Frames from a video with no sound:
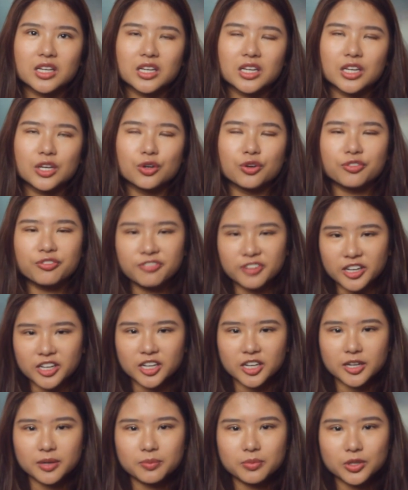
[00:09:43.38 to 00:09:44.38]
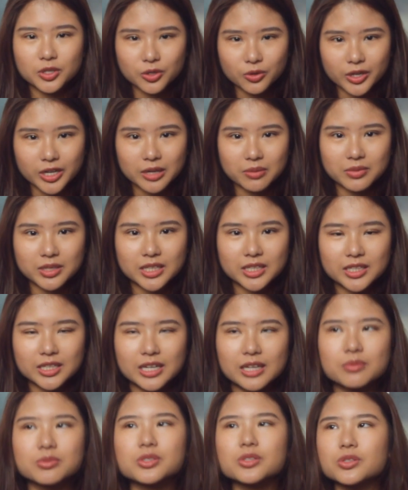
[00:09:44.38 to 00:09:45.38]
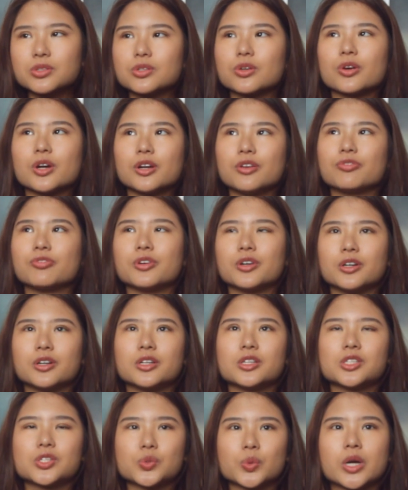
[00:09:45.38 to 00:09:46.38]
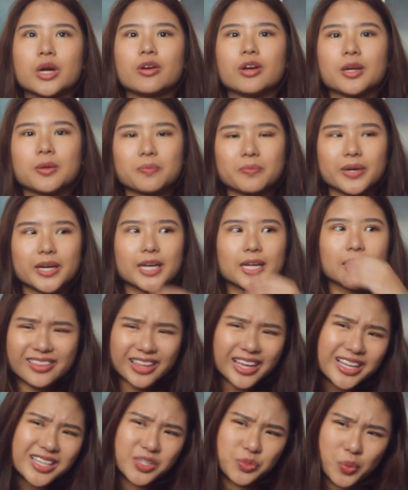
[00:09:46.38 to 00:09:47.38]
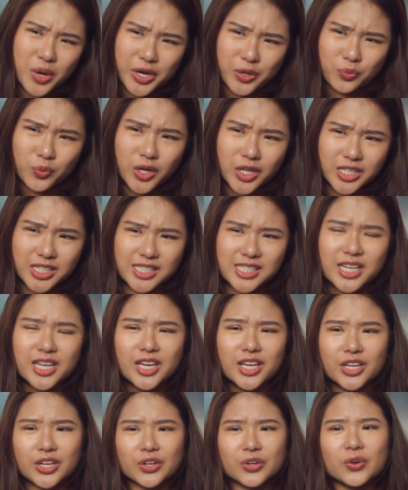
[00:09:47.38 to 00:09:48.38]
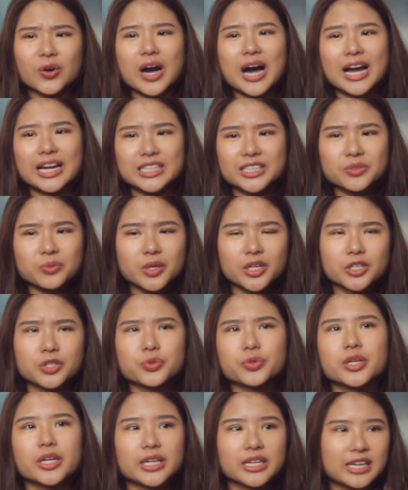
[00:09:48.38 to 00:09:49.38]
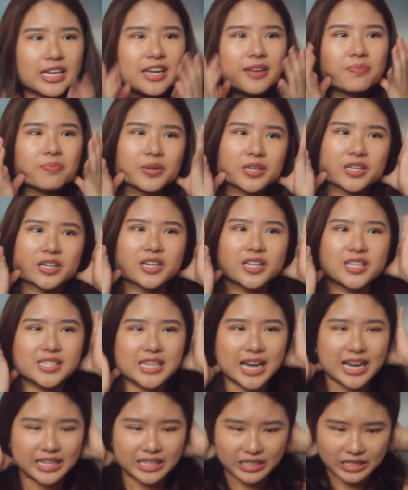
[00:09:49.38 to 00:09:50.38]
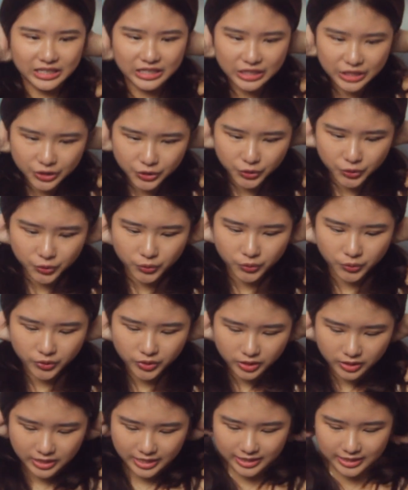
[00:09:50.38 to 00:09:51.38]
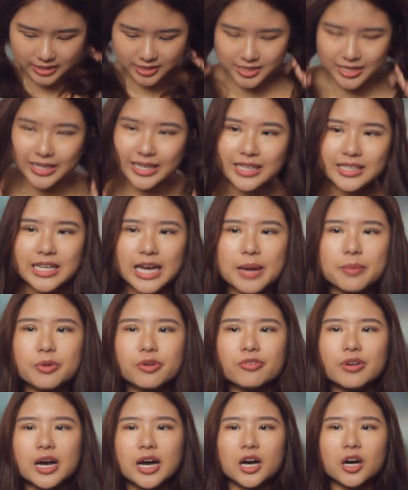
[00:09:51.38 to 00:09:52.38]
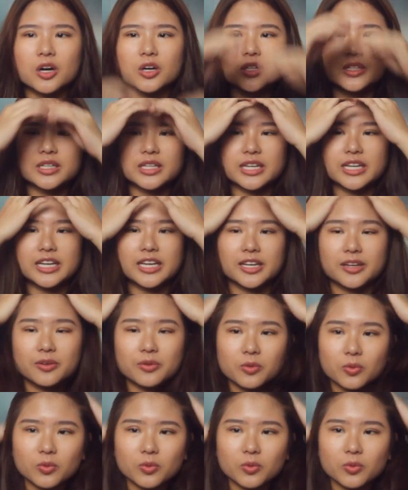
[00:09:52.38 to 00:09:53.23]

it'll fuck up. You know what I mean? I'm so sorry for swearing, but that's what it was. You know, I didn't want to do it again because I knew that the second time around, if